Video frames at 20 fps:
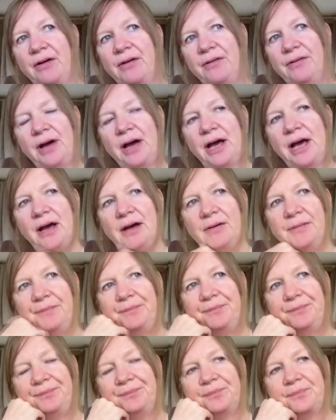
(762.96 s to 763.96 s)
now
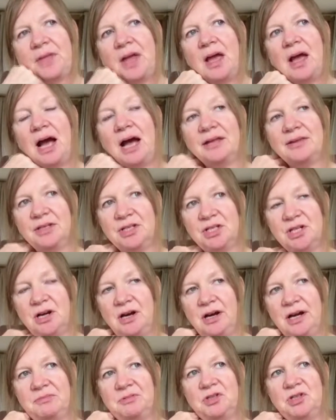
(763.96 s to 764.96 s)
at the
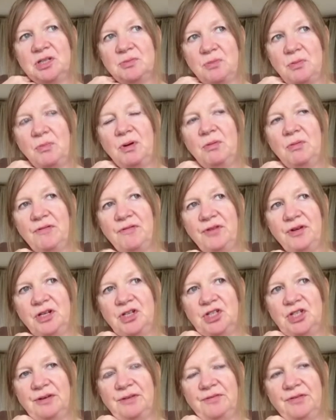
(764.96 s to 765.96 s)
time, just when we were
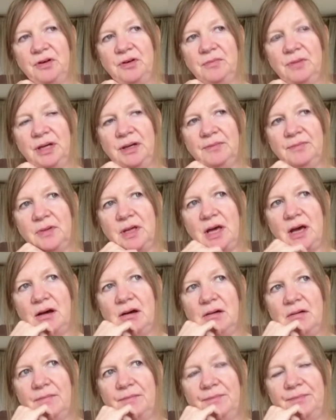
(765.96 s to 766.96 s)
finishing filming
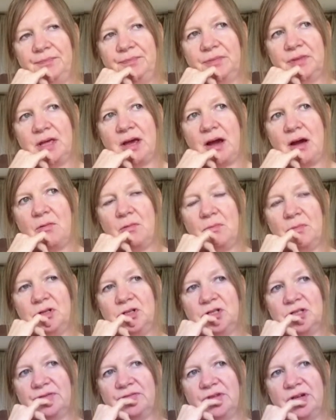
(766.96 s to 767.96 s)
when
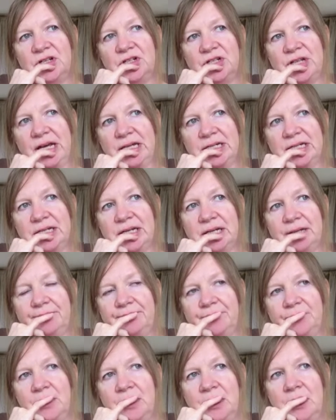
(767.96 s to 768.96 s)
we just finished
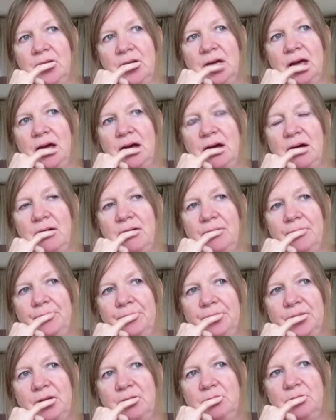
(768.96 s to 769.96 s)
editing,
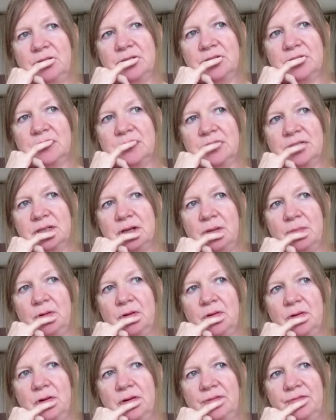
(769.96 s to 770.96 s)
it was the
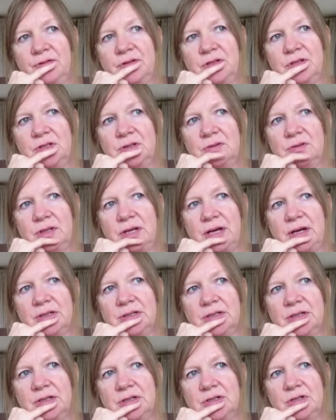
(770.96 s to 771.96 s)
summer of
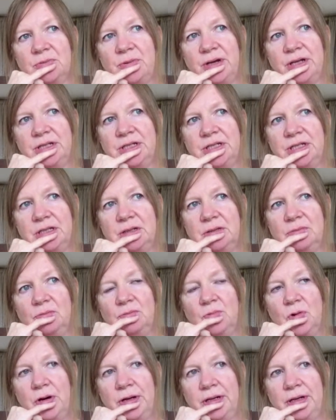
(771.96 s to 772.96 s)

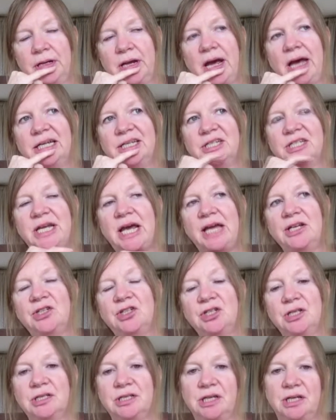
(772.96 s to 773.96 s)
2021, and
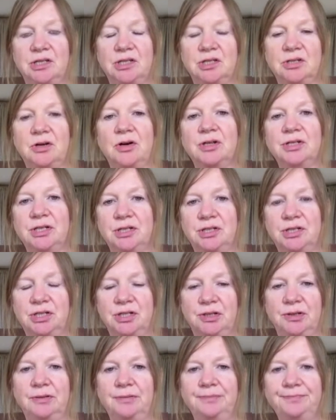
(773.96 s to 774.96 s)
tensions had started
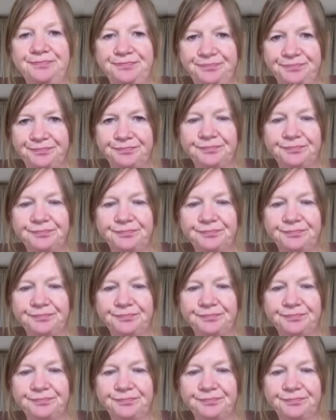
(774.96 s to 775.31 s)
to